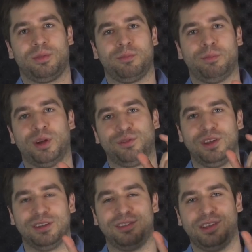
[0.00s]
BuzzFeed
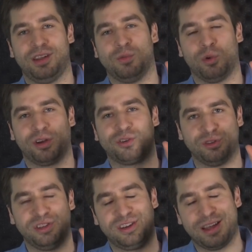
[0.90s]
and CNN work
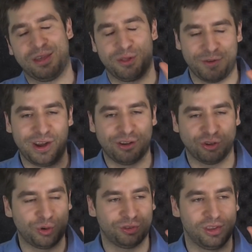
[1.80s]
closely together. They're very
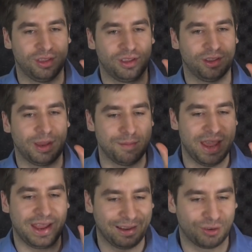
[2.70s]
close in the like
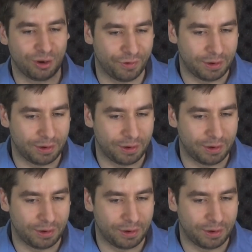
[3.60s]
making stuff up